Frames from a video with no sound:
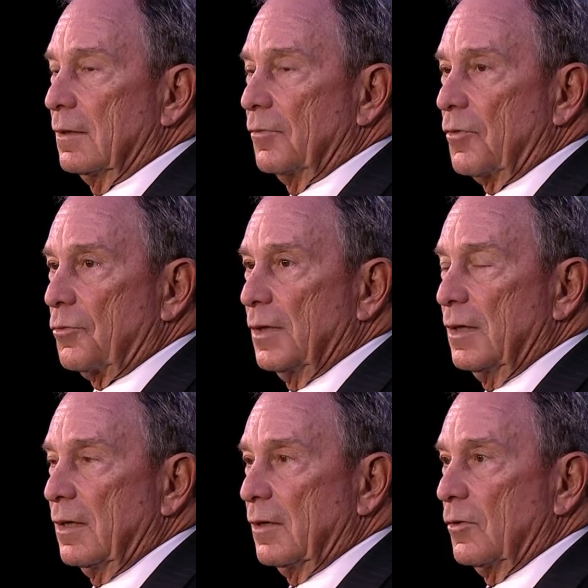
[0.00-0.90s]
3
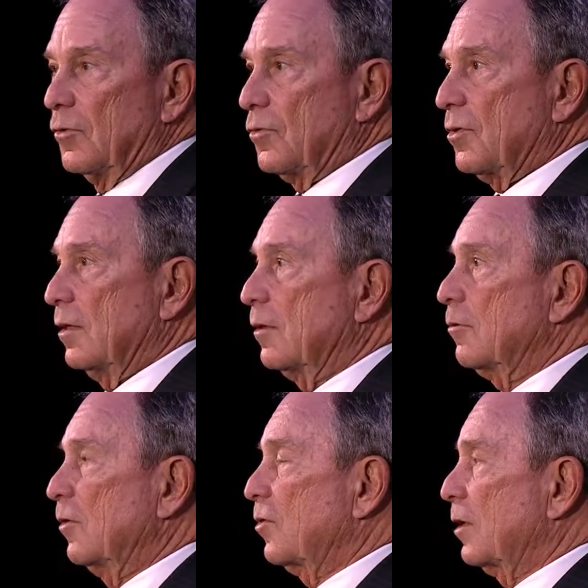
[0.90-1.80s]
years
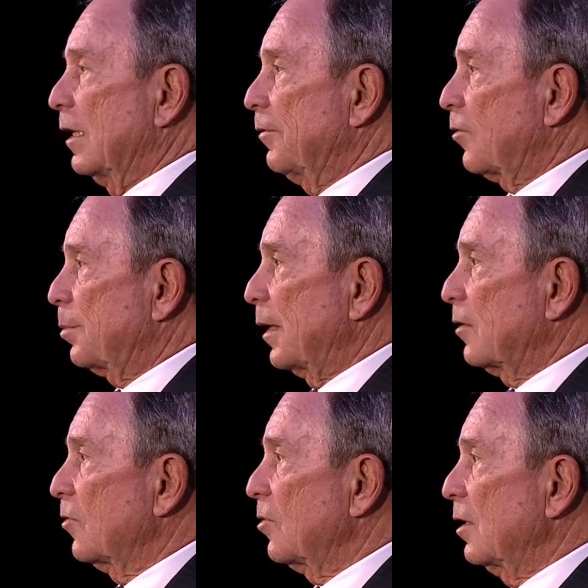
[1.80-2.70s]
increase in life
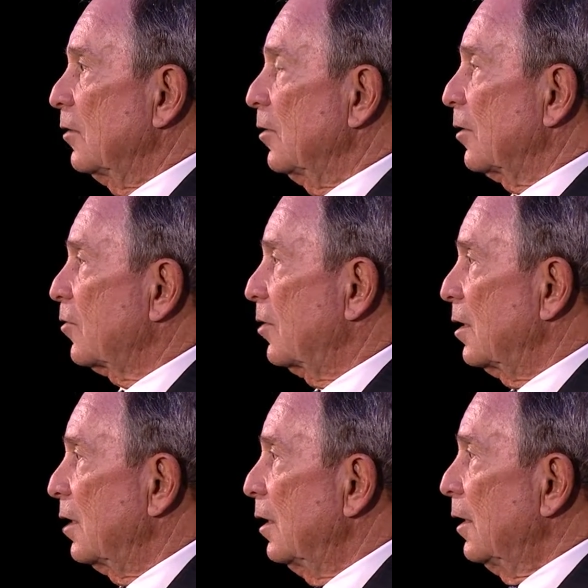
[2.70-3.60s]
expectancy. In New York
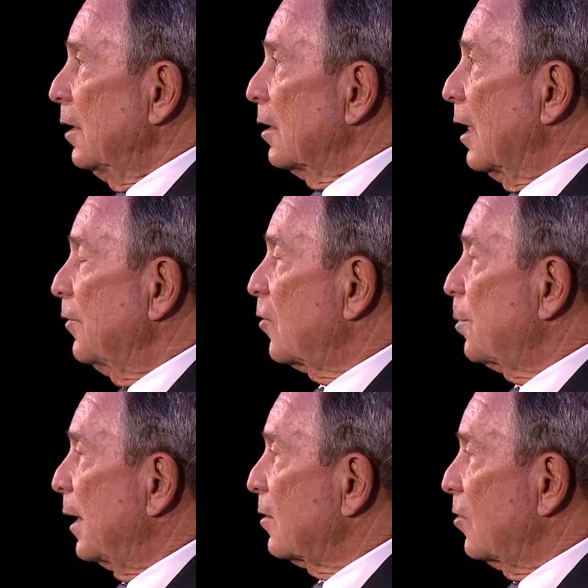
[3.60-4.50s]
City, life
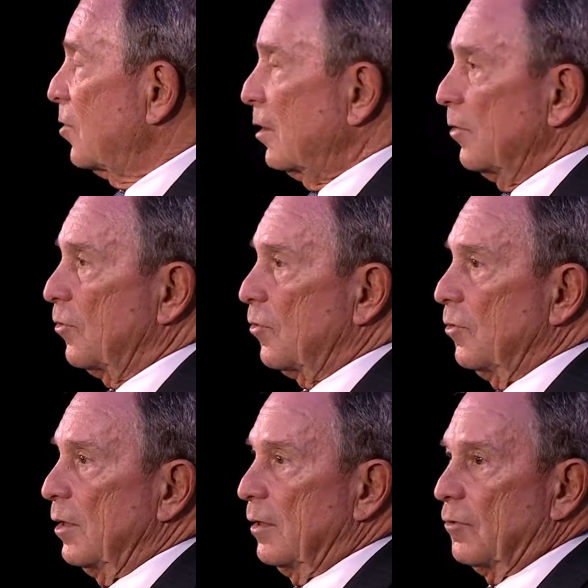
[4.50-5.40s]
expectancy is 2
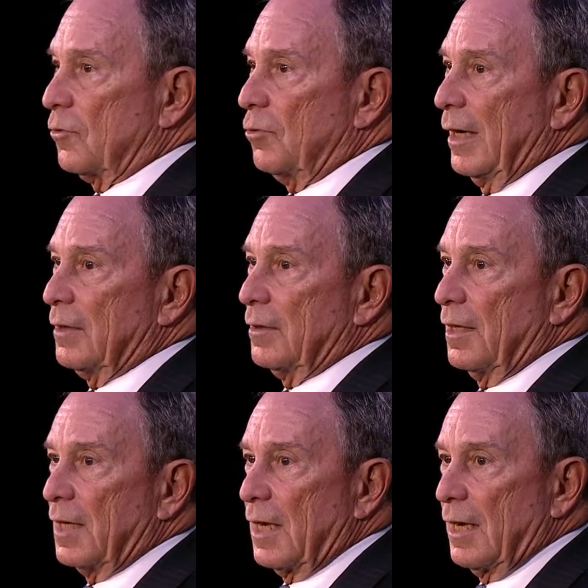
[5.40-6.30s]
years greater than
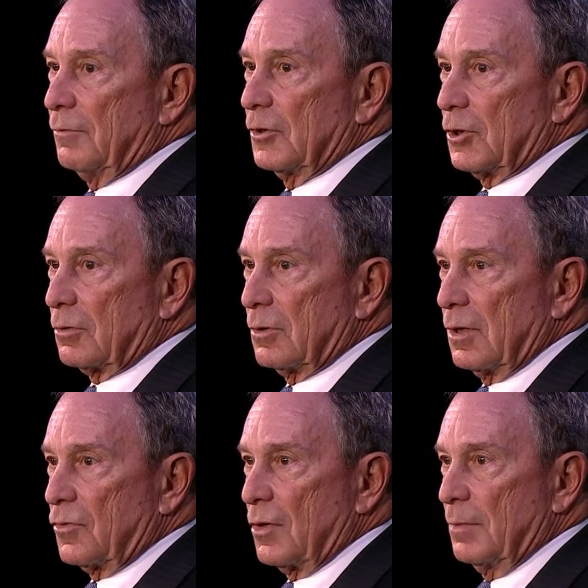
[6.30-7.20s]
the average
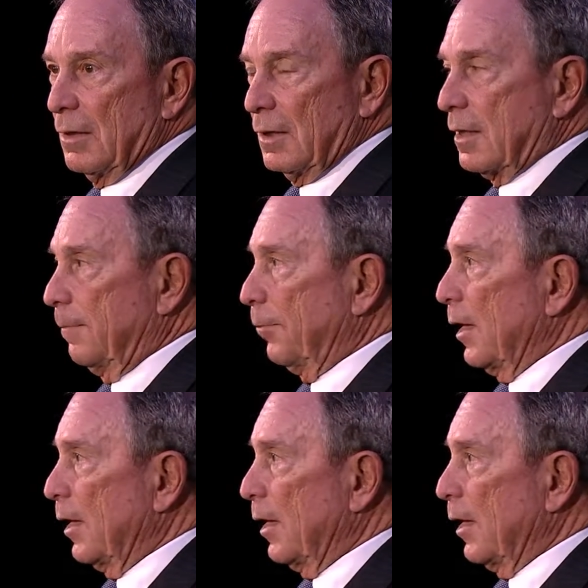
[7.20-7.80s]
across America.